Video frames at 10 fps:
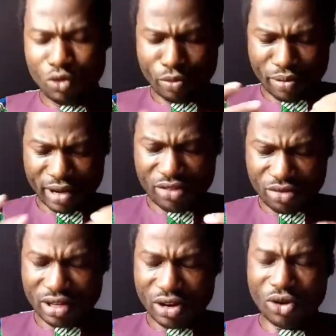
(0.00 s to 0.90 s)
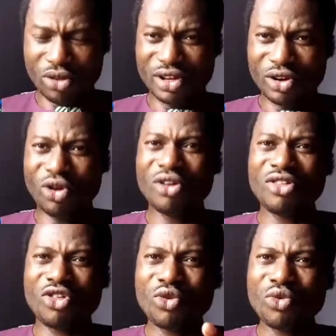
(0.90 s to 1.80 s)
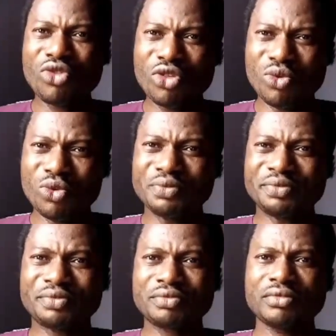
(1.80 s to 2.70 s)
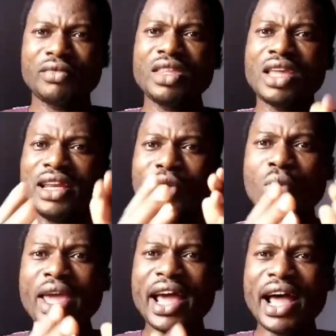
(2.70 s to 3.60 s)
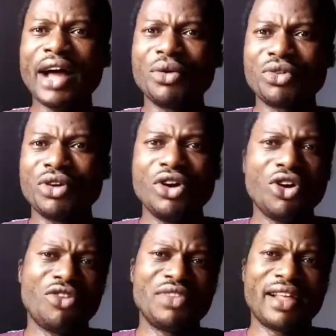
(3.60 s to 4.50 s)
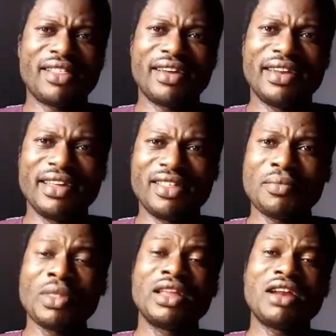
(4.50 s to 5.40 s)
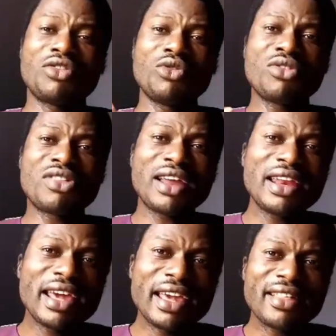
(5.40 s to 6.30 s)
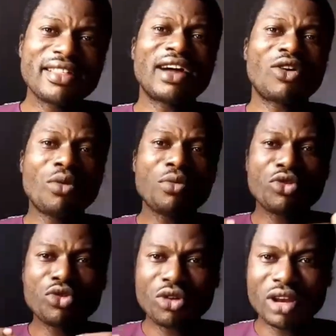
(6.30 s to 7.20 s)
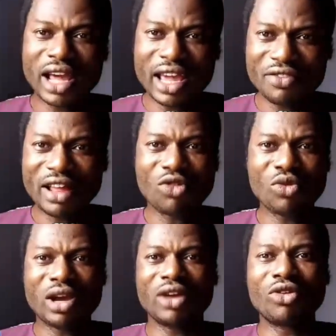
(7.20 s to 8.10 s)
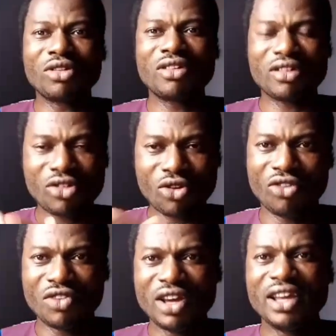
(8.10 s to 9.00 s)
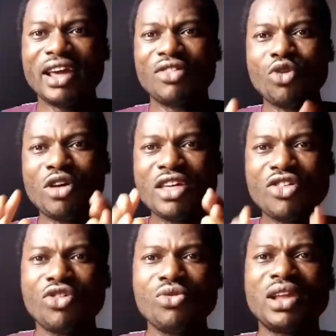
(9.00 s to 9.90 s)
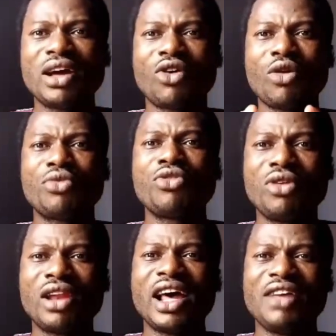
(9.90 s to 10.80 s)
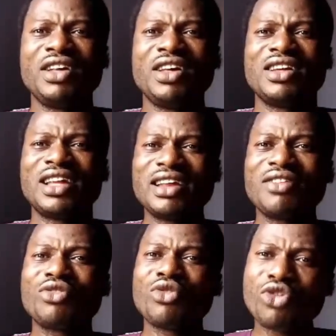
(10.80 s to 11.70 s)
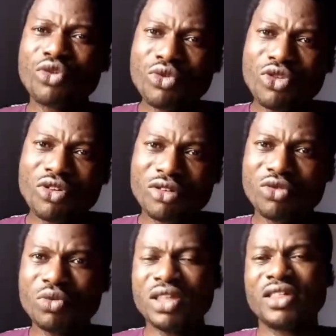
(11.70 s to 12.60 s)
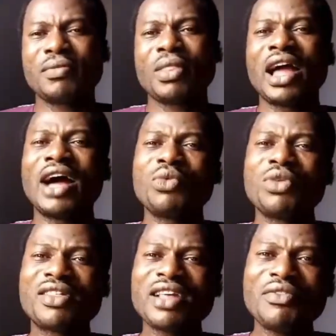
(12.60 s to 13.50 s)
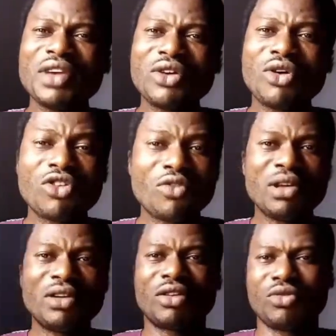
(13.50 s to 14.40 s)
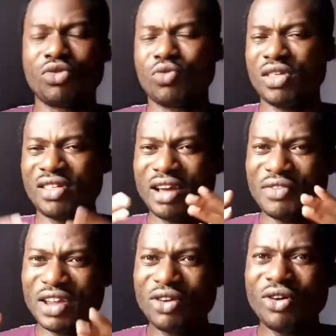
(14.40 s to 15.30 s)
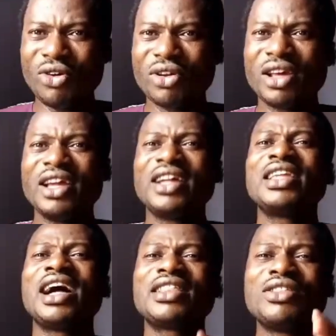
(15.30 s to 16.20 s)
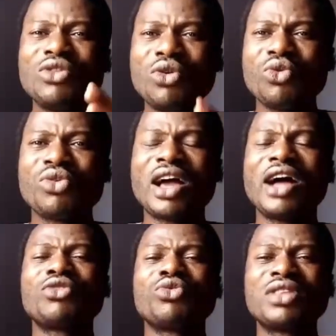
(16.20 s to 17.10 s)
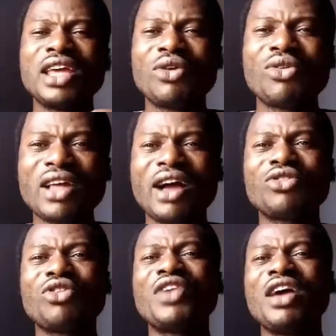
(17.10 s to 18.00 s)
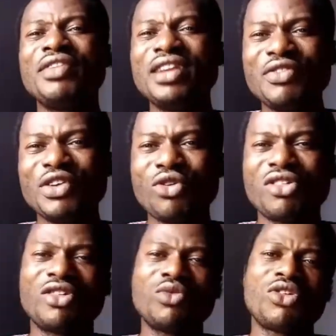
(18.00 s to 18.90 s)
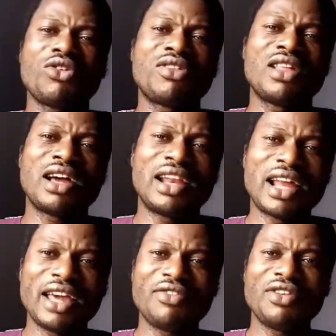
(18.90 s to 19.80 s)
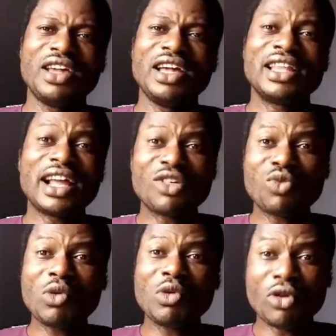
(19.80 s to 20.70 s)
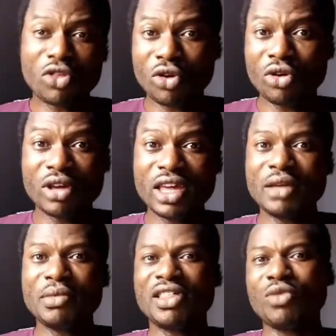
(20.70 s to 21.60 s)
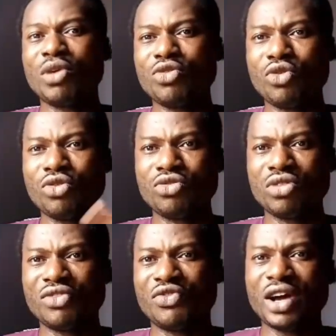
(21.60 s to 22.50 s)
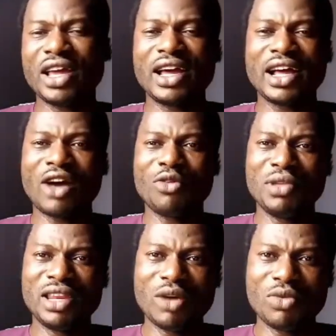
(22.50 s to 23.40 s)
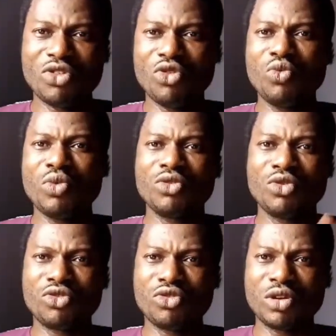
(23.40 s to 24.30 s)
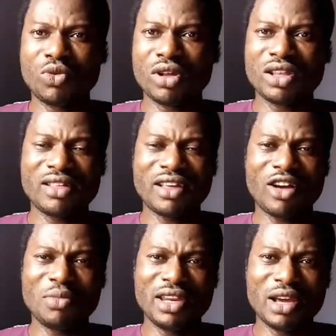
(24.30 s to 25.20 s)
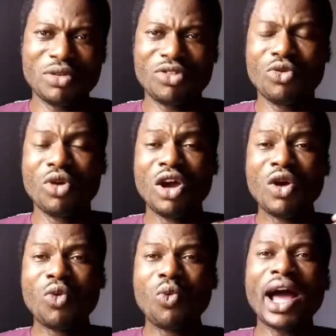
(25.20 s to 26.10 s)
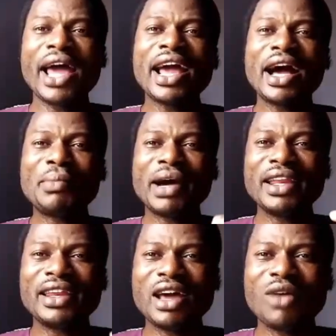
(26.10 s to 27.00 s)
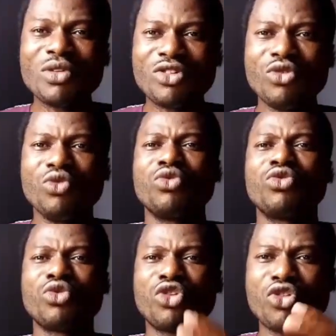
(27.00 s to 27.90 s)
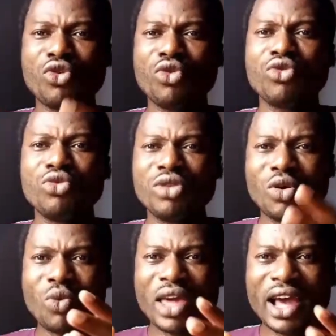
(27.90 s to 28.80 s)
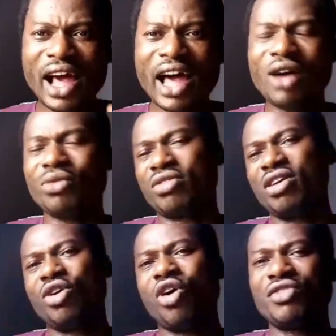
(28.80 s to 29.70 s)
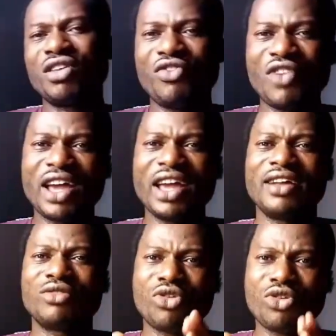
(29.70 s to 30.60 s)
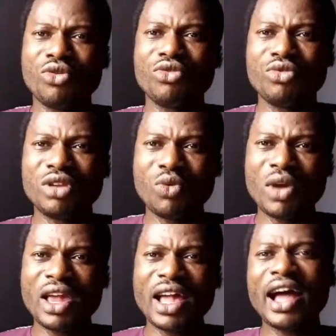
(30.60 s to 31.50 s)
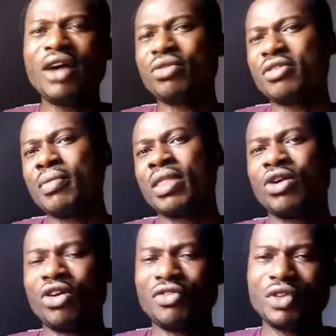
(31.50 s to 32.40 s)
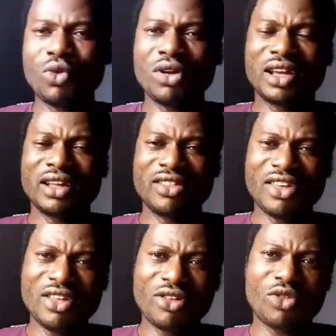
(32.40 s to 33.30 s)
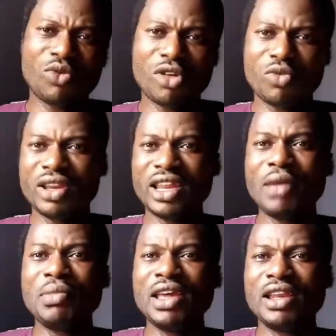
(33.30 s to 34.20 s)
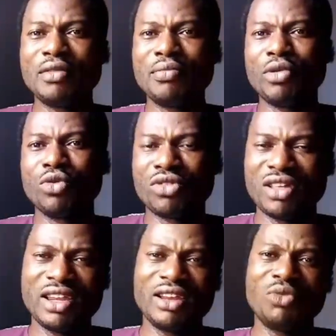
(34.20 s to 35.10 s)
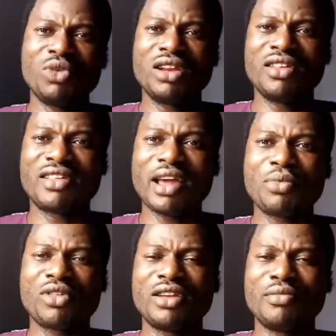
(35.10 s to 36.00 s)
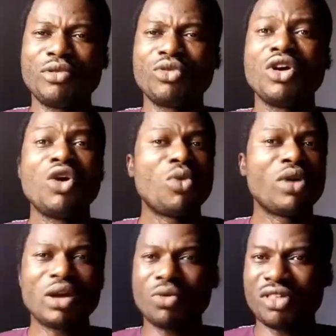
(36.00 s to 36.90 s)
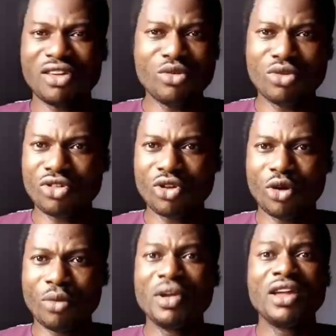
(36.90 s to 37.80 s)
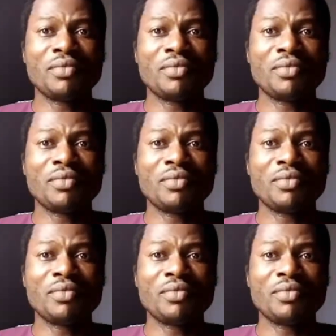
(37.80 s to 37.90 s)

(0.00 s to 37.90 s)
you pray to the Lord shows you the way out of that challenge. There is no challenge that comes to your life that you cannot solve. There is no issue that comes to your life that there is no solution to it. And we serve a God of miracles. We serve a God that knows how to take us out of every difficult situations in our life. That is why we must call on Him. He said, when you go through the fire, I'll be there with you. When you go through the waters, I'll be there with you. Why am I there with you? To show you the way out of the fire. To show you the way out of the water. Jesus was with them in the boat, with the disciples at the boat when there was a huge storm.